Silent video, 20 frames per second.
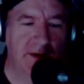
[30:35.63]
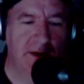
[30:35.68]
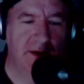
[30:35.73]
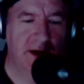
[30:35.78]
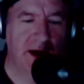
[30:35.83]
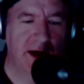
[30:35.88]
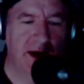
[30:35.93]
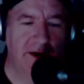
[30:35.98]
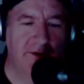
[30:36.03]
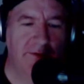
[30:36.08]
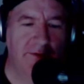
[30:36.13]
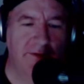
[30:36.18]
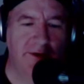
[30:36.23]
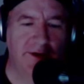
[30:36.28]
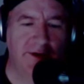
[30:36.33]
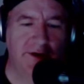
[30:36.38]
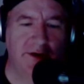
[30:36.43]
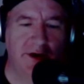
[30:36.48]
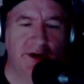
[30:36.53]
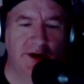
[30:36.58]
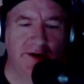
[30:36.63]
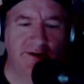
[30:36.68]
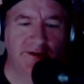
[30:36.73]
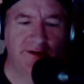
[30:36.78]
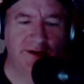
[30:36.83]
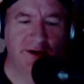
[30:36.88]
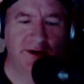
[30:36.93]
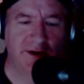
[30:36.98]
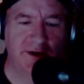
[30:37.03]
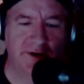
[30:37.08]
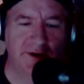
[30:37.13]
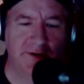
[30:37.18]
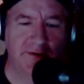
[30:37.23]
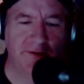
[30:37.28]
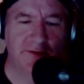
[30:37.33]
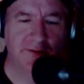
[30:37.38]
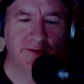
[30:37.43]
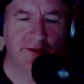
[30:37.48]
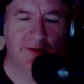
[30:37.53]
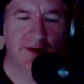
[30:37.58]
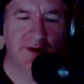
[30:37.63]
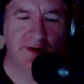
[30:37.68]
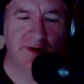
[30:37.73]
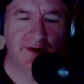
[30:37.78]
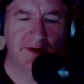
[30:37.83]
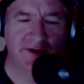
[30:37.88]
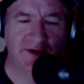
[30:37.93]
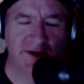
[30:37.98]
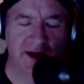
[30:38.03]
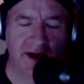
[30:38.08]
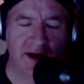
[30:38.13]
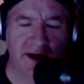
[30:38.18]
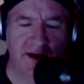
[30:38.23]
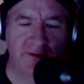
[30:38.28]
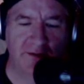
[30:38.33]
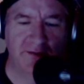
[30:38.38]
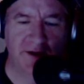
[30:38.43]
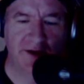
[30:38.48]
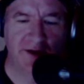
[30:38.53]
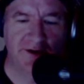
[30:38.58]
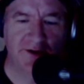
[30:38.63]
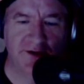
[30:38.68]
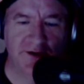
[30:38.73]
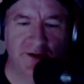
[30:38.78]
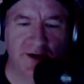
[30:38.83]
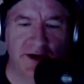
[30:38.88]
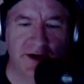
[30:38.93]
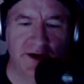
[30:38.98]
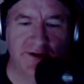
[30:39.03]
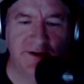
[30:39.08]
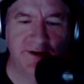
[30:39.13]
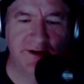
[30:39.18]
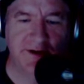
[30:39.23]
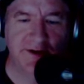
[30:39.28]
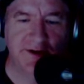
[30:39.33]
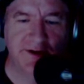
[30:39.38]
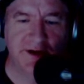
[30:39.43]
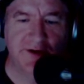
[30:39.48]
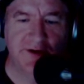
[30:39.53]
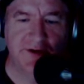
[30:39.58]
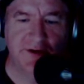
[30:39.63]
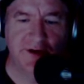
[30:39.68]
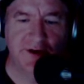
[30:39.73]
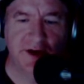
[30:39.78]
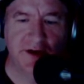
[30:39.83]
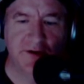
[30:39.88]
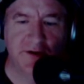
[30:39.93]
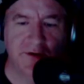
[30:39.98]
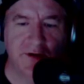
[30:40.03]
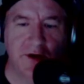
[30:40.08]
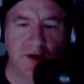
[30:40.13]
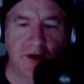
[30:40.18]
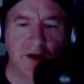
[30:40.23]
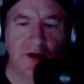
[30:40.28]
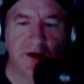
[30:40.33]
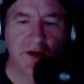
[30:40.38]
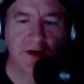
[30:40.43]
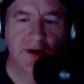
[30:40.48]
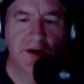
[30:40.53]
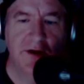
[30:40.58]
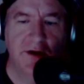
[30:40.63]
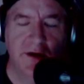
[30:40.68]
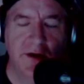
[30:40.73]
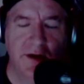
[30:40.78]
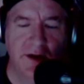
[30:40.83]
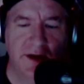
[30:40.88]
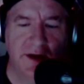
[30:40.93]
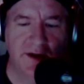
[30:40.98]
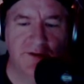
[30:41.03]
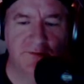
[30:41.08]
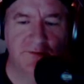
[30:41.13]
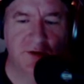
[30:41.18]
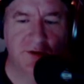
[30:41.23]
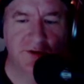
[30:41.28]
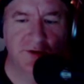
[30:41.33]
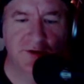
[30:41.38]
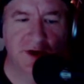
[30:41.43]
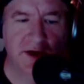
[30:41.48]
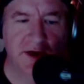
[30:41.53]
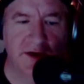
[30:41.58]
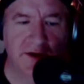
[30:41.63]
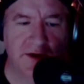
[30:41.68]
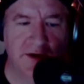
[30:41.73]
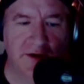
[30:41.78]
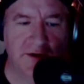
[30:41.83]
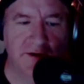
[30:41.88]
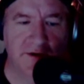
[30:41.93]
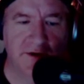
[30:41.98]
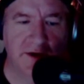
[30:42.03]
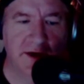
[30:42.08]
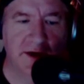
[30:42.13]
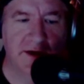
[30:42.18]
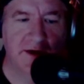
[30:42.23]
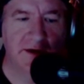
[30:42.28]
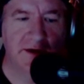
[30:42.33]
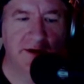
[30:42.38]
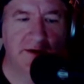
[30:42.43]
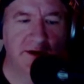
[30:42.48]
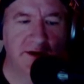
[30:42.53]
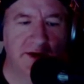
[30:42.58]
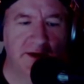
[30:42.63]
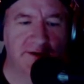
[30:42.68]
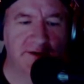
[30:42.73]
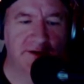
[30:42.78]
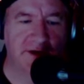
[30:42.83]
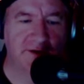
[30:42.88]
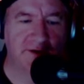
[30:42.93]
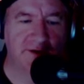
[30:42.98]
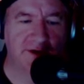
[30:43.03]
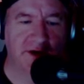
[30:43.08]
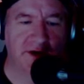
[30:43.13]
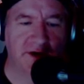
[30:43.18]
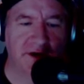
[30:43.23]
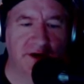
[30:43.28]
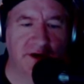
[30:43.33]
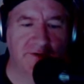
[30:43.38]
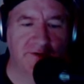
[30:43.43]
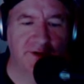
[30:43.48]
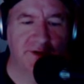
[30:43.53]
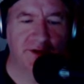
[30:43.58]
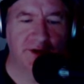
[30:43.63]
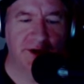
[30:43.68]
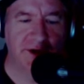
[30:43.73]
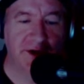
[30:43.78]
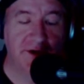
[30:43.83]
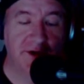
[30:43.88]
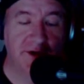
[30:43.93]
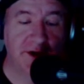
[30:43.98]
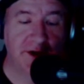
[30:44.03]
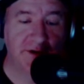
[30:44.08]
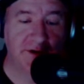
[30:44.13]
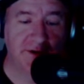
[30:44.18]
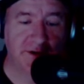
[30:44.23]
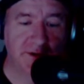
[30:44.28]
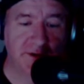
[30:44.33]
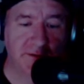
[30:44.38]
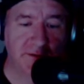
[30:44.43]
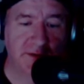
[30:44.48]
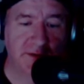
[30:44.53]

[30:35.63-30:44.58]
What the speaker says: I don't really know how to start or what to say. My story isn't as interesting or long as most on here, and I guess I'll start off with an introduction.